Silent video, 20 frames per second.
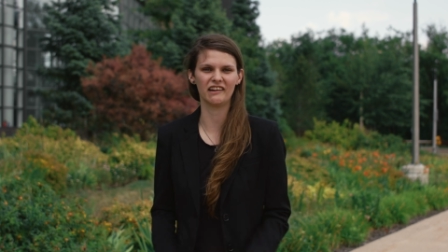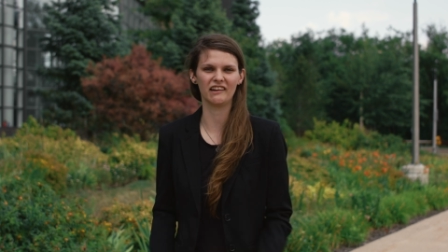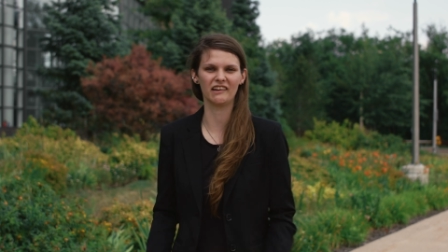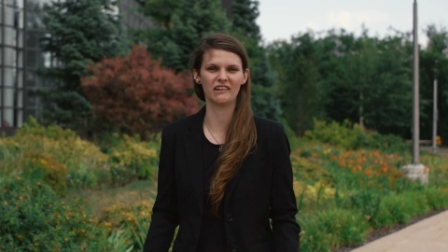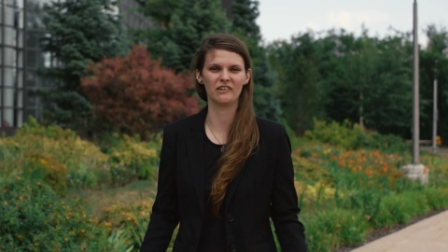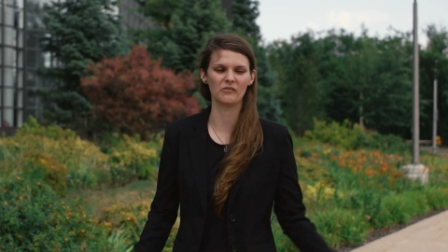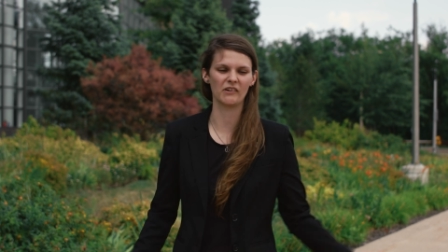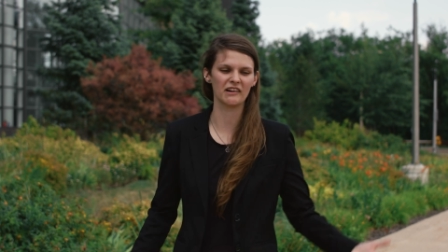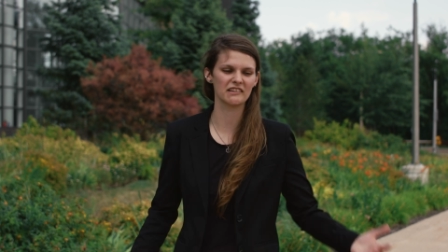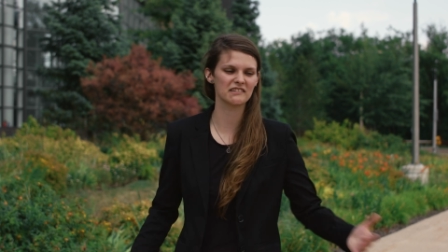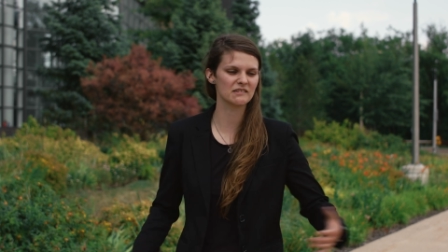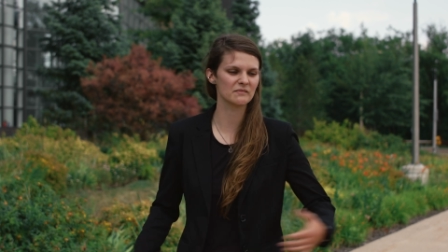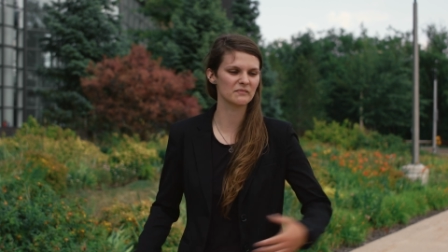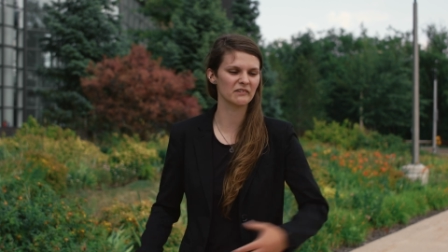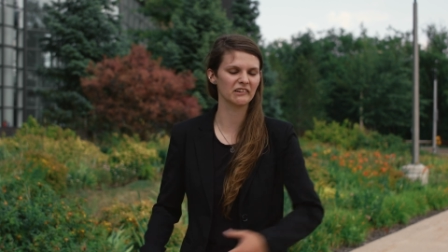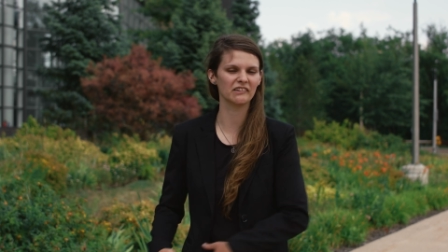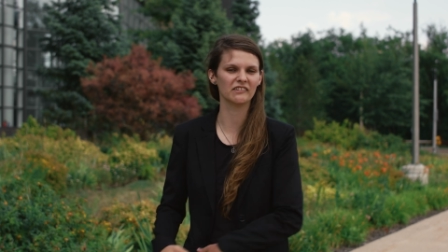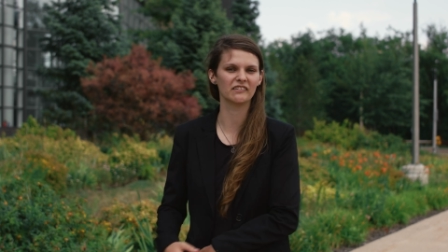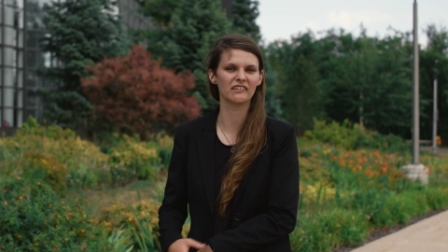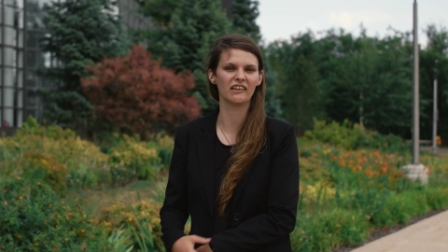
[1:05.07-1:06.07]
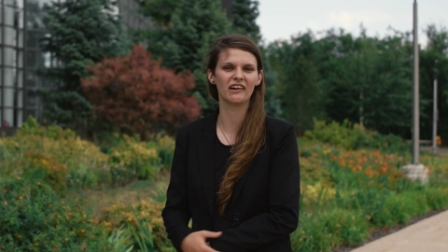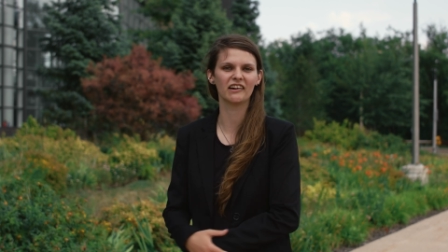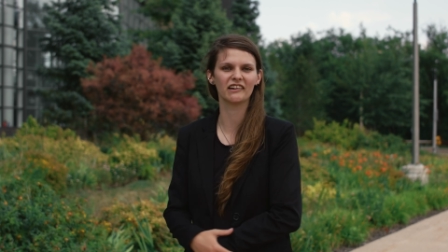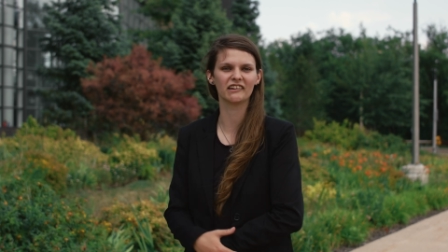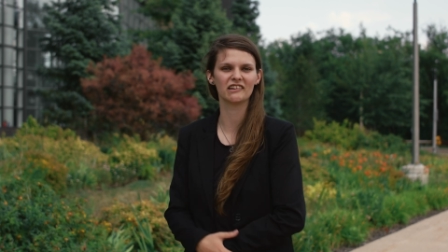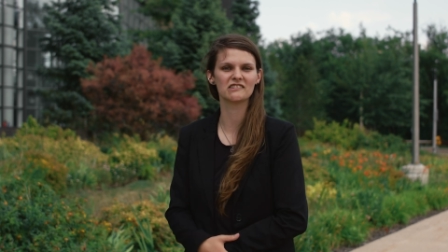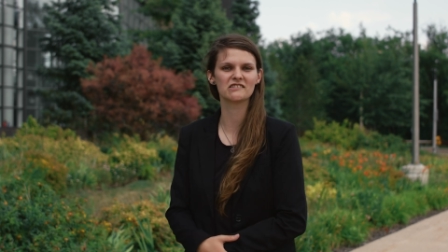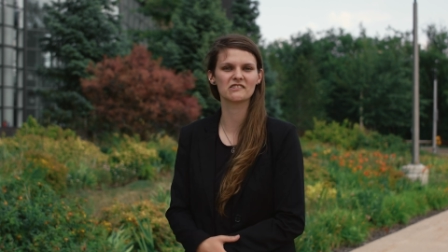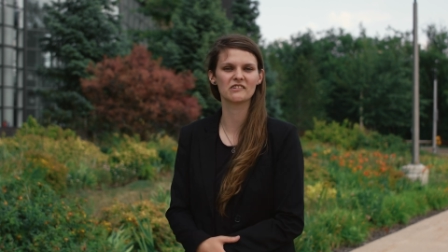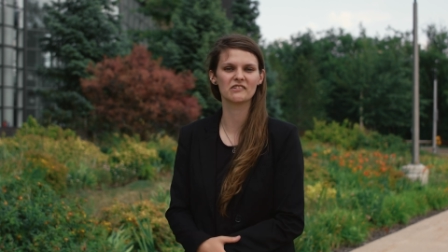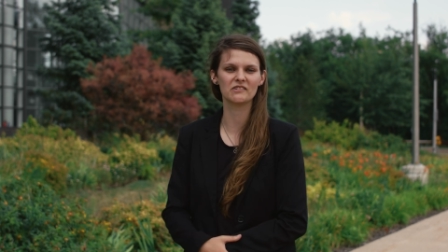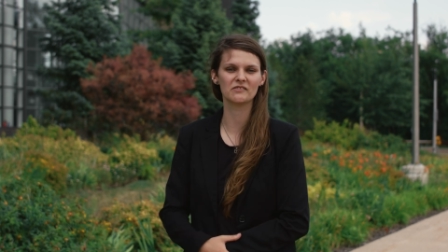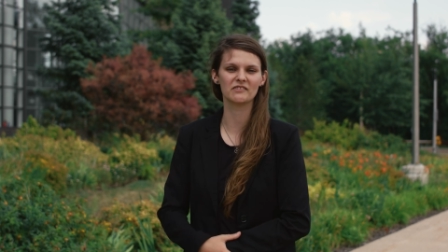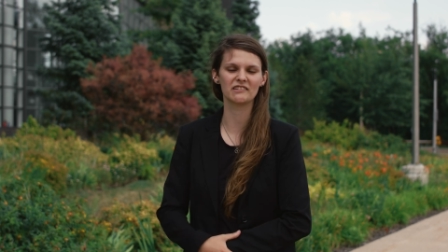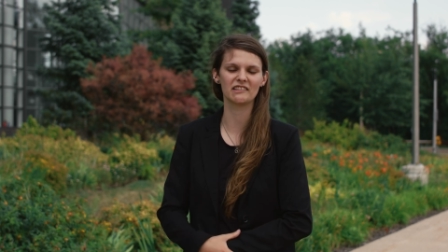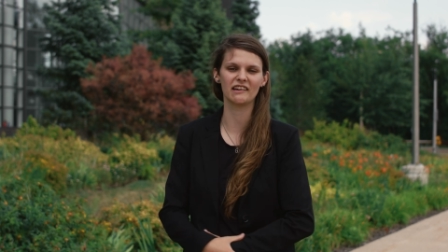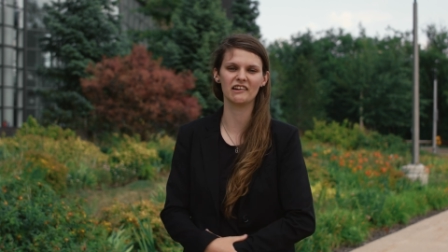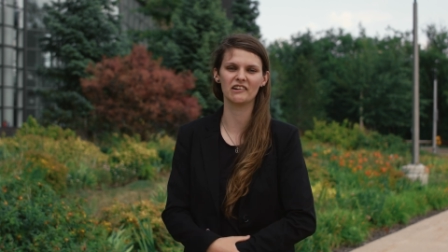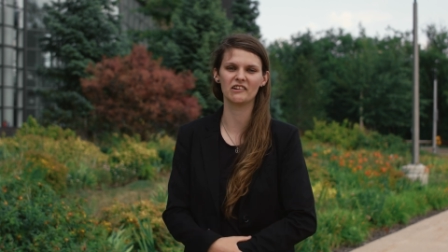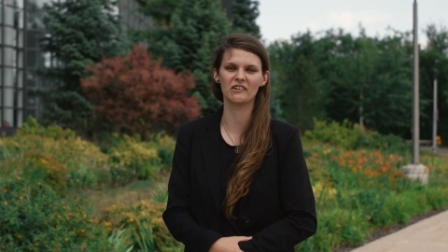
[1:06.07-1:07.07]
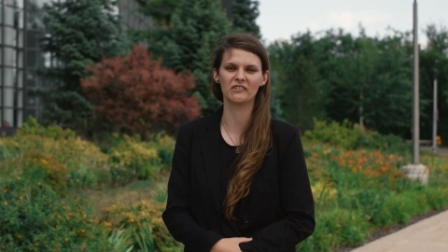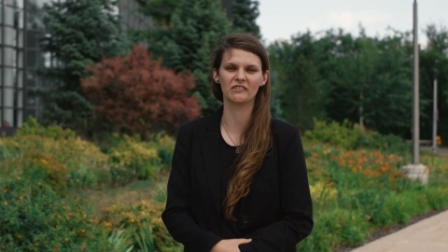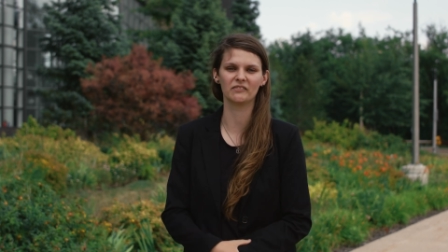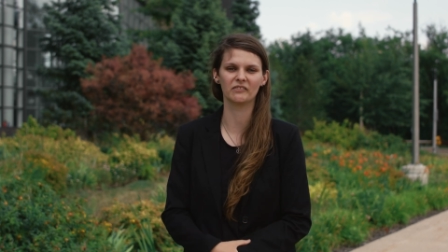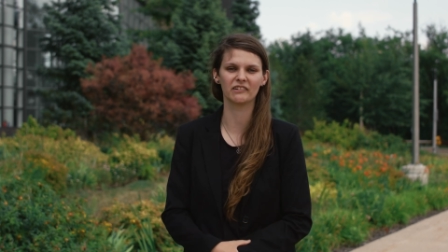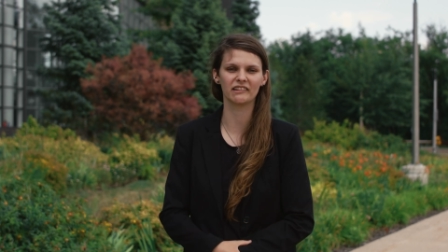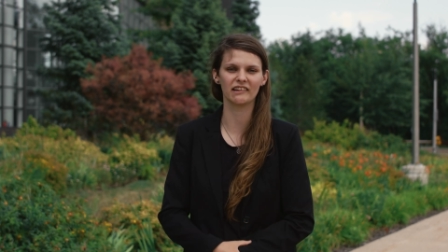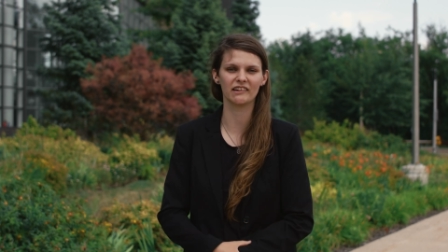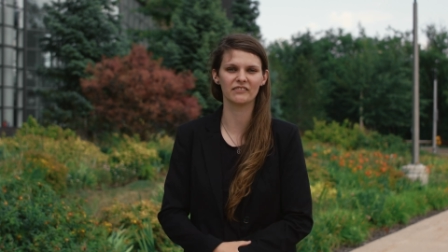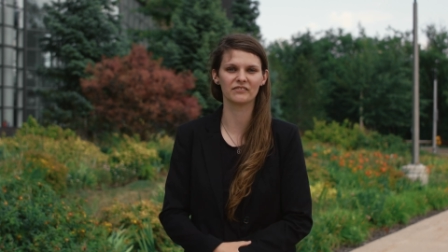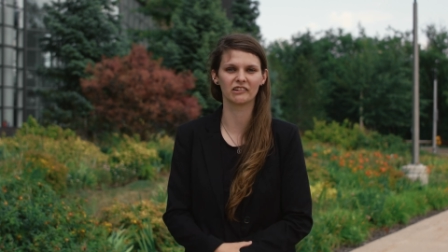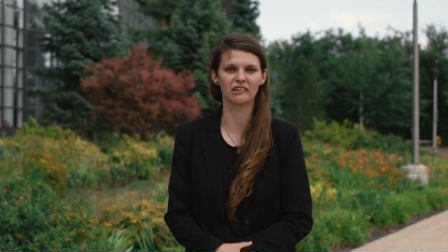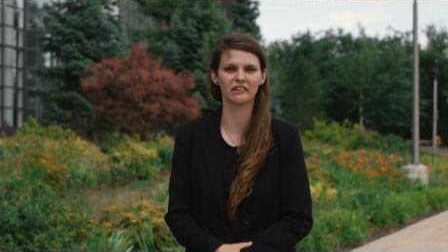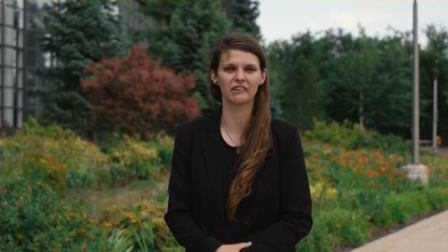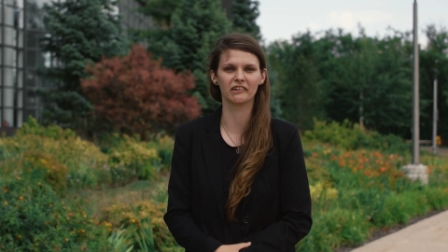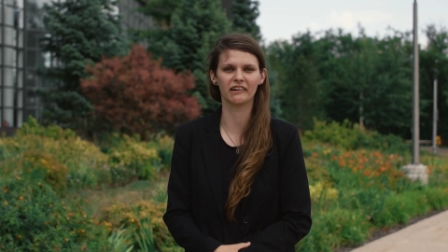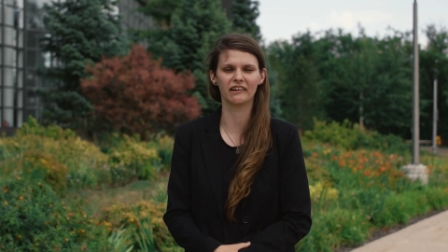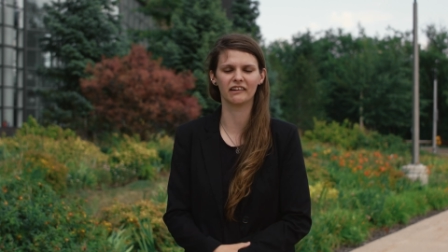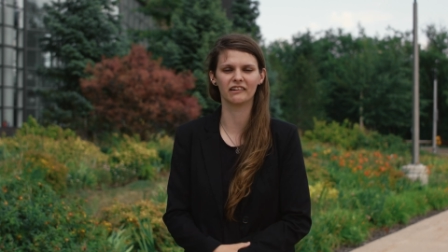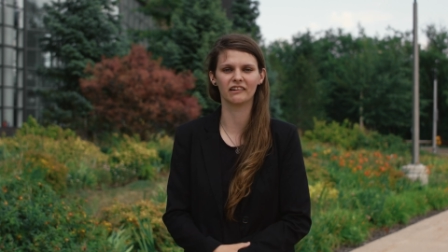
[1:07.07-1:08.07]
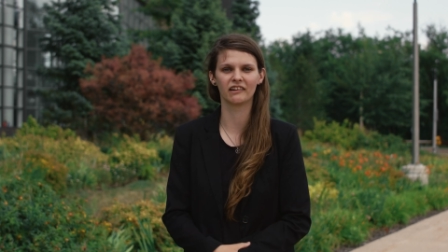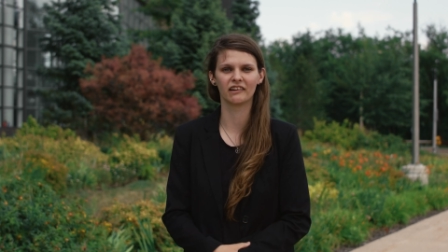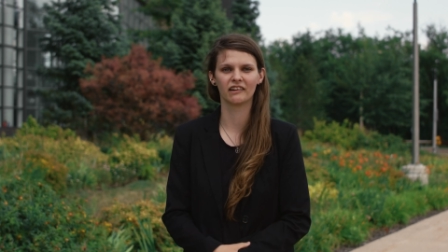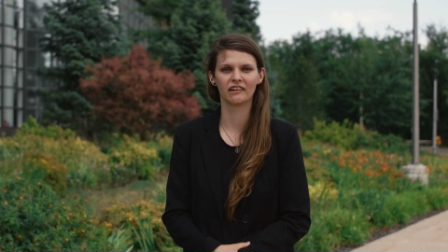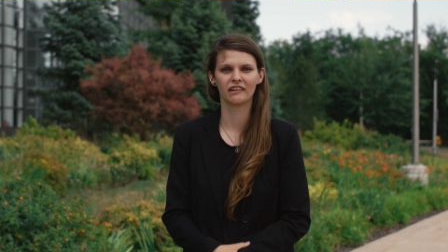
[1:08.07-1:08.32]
and wants to bring you along and show you what they know and what they've learned and